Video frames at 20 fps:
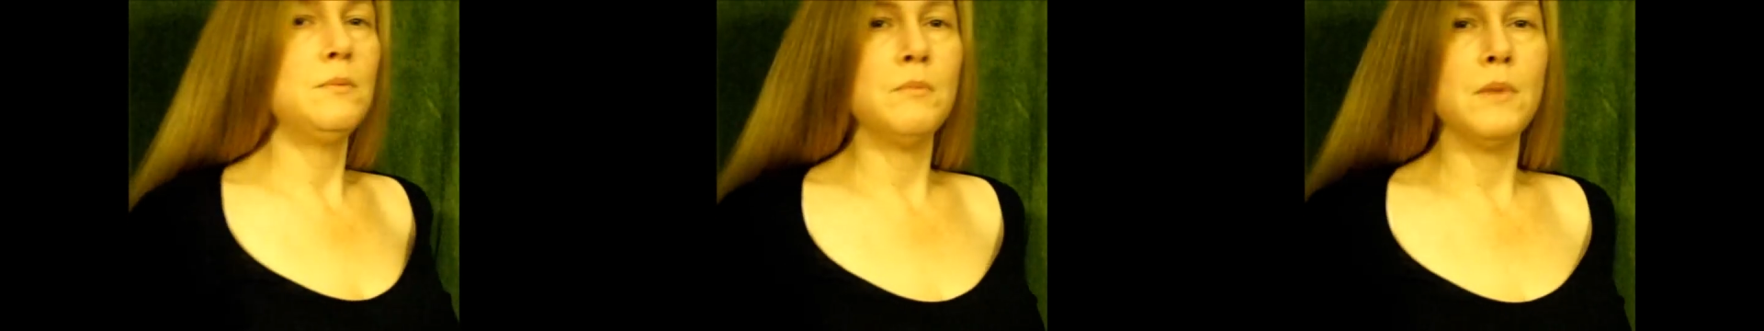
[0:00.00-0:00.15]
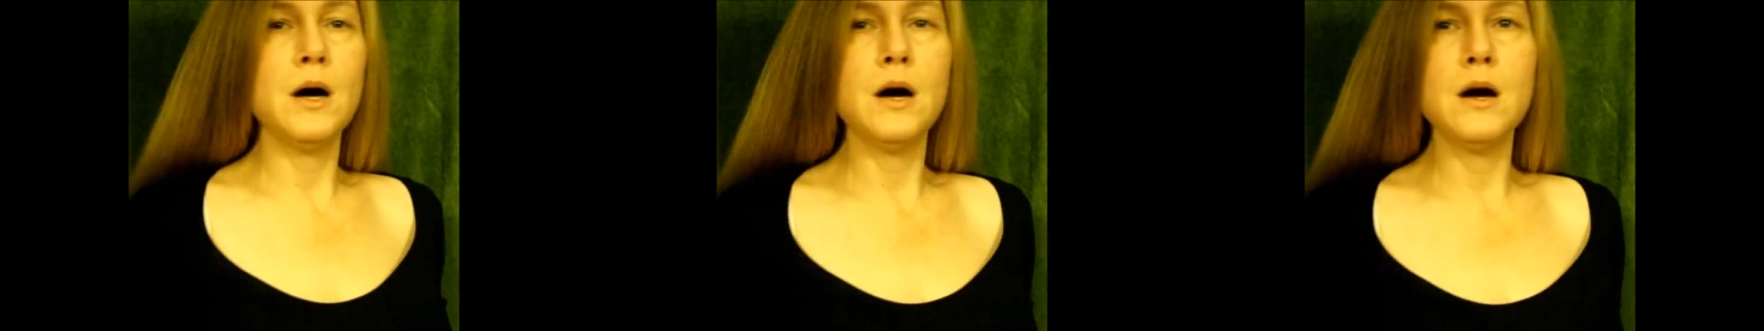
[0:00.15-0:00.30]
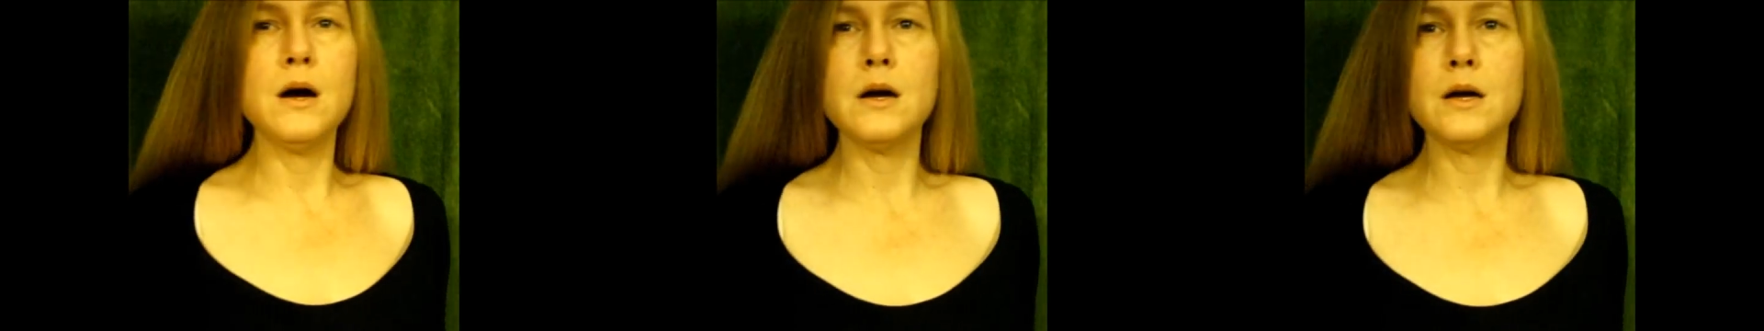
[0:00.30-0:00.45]

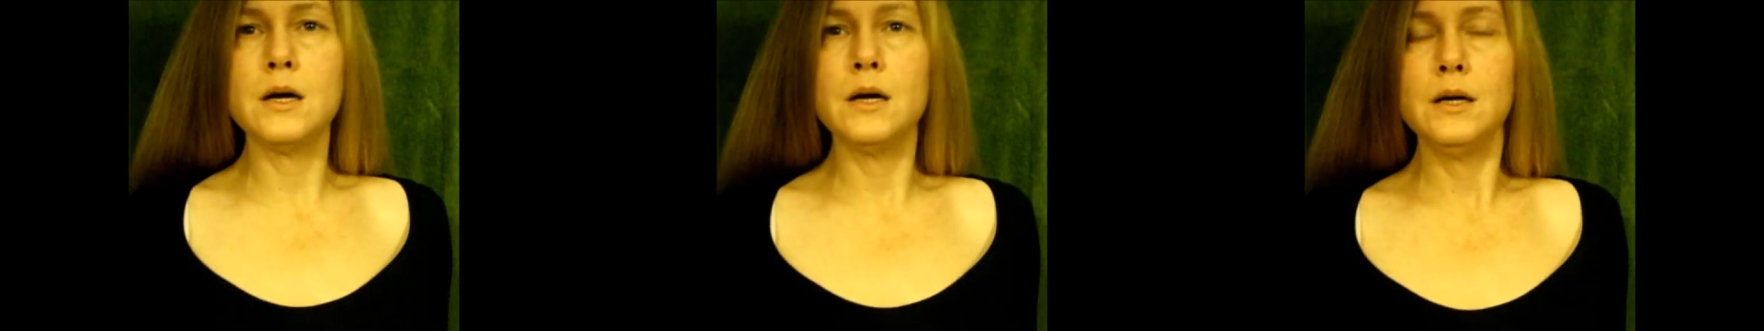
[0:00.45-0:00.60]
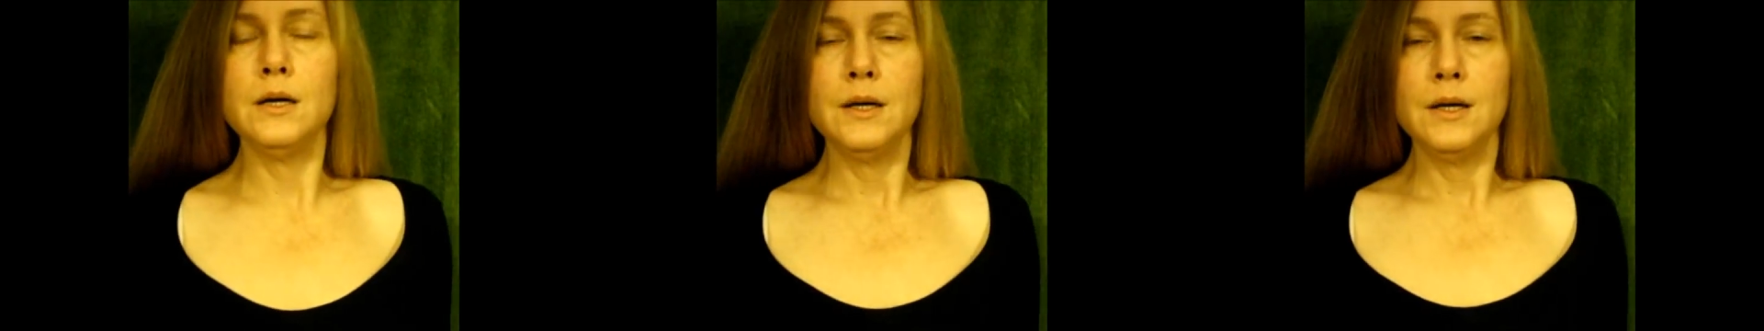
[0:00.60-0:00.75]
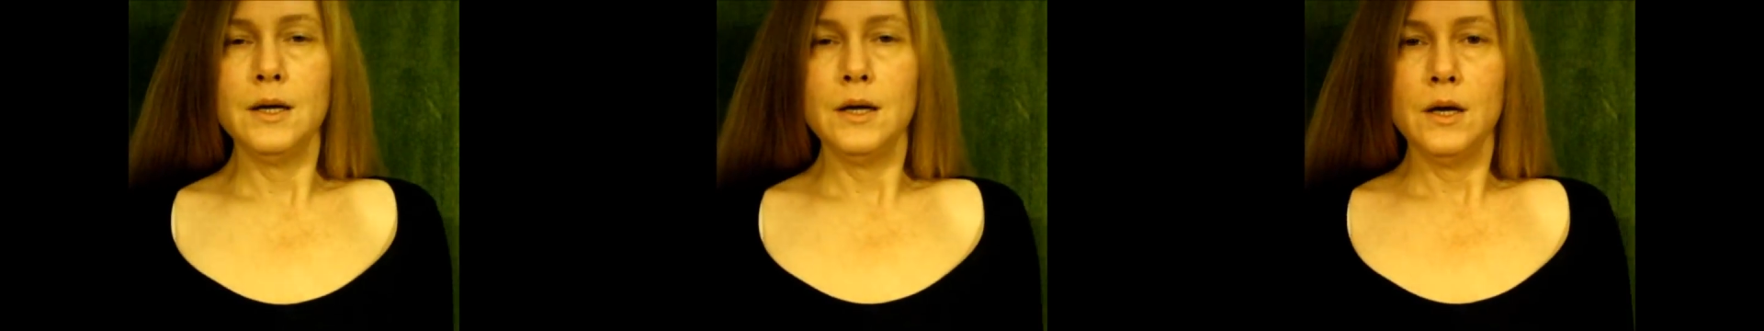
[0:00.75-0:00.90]
mark
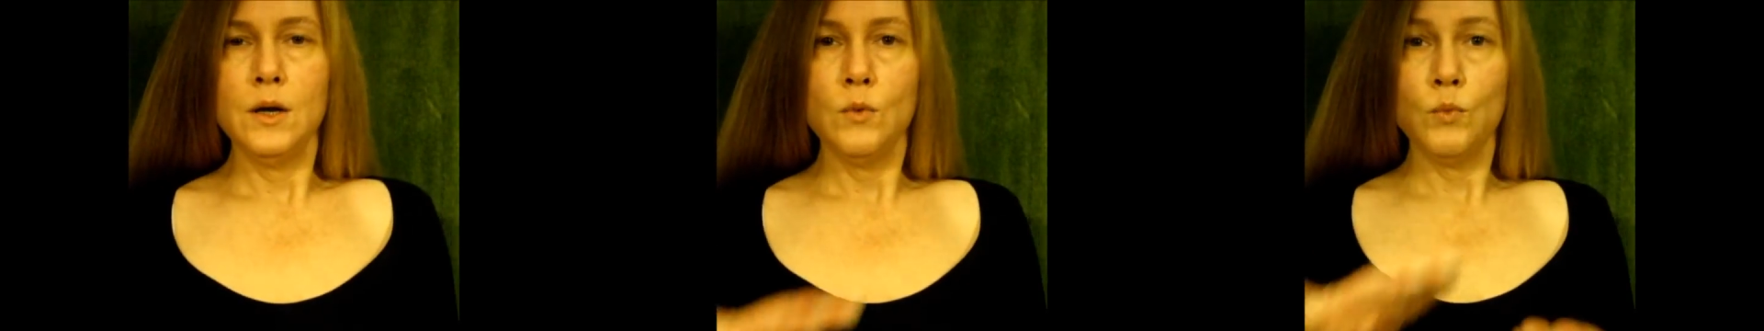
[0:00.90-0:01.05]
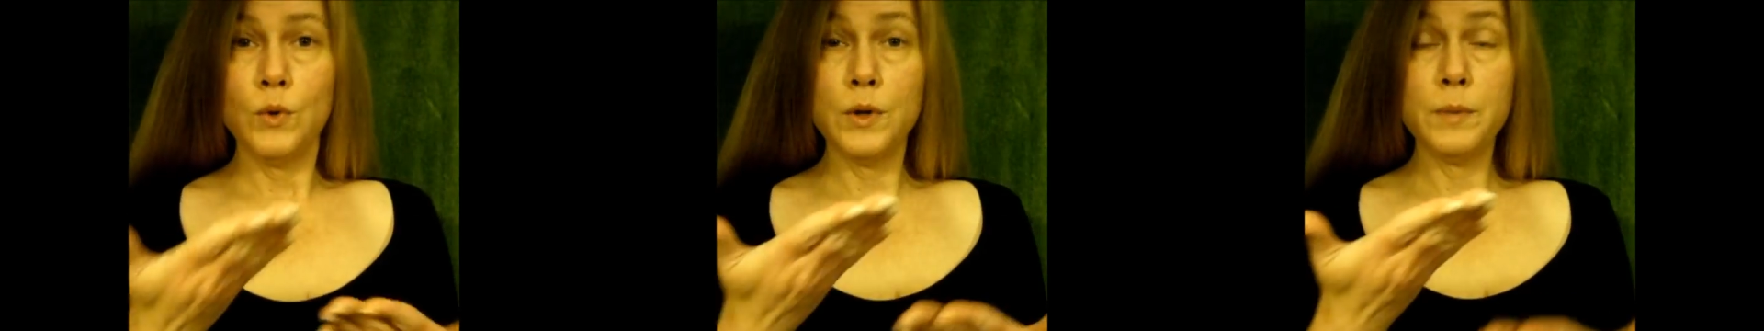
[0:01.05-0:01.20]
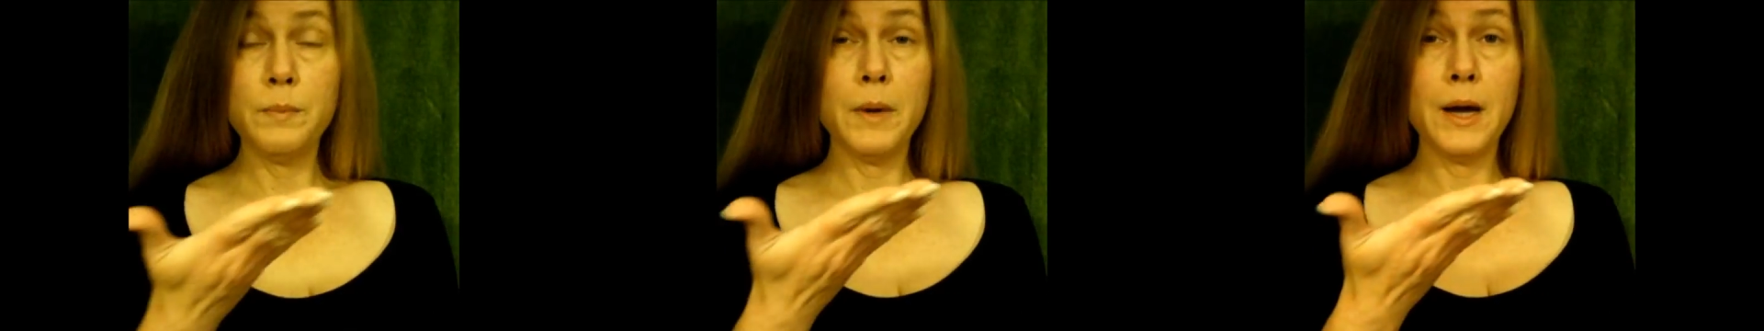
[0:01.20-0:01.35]

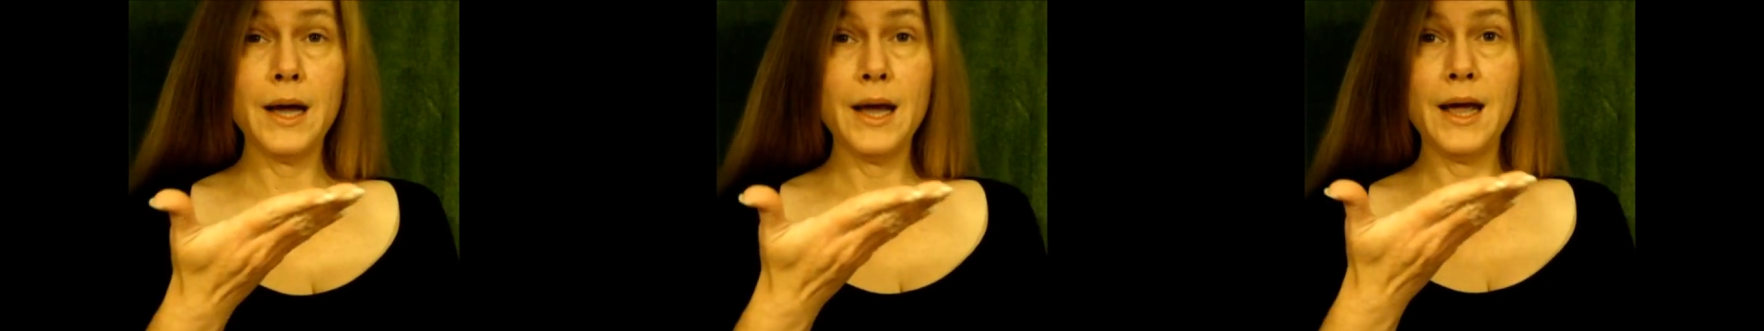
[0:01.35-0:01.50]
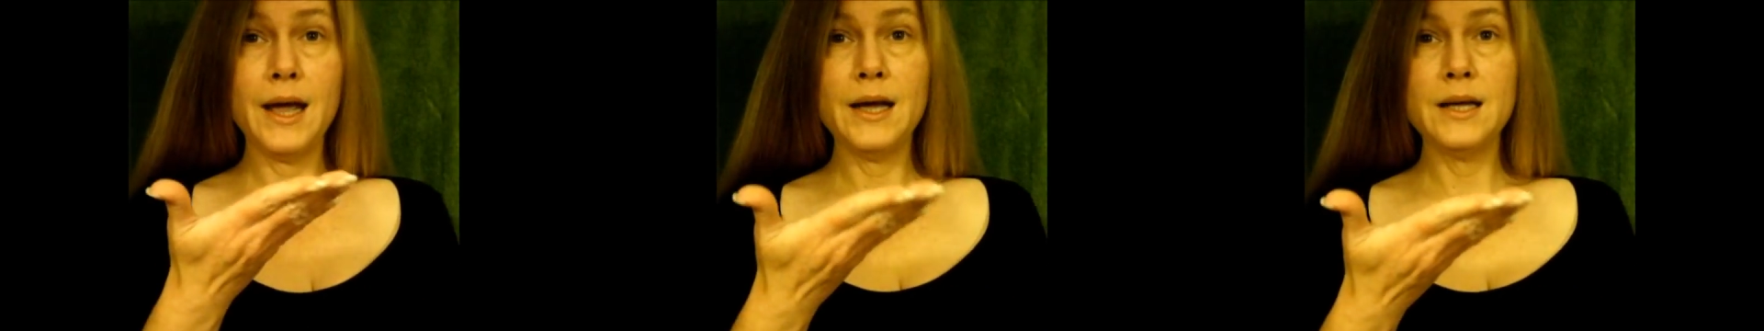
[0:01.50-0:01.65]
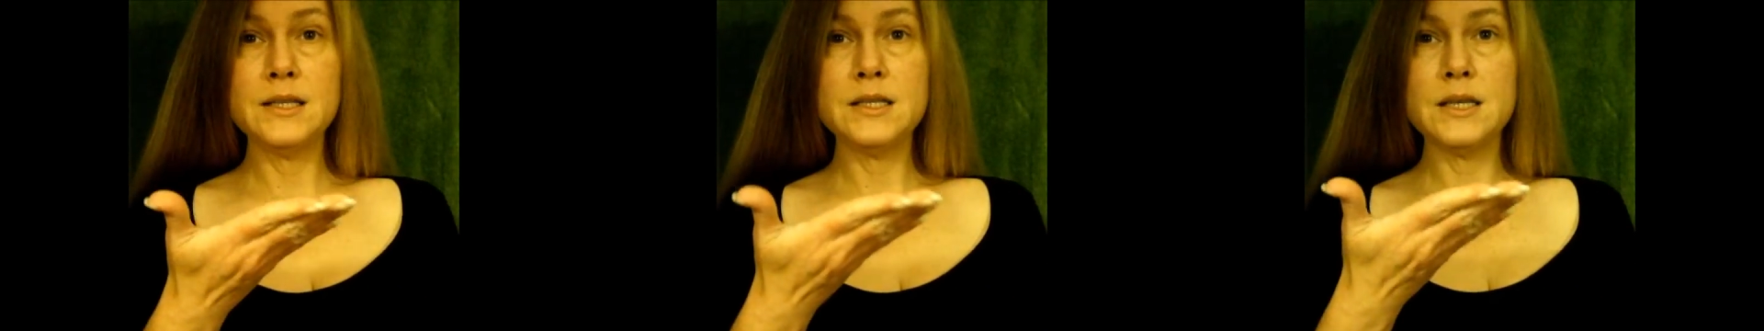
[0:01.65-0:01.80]
with my
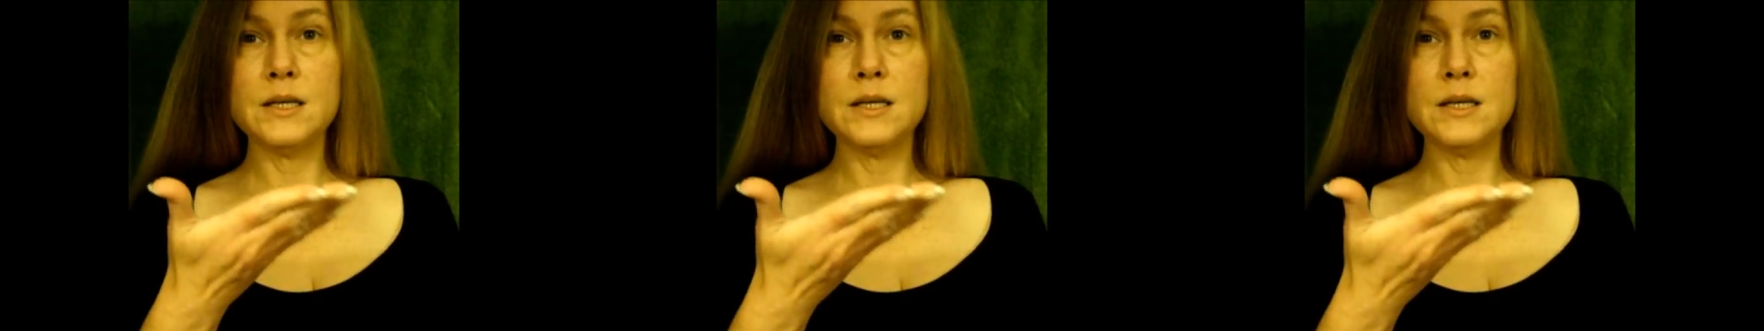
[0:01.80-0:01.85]
hands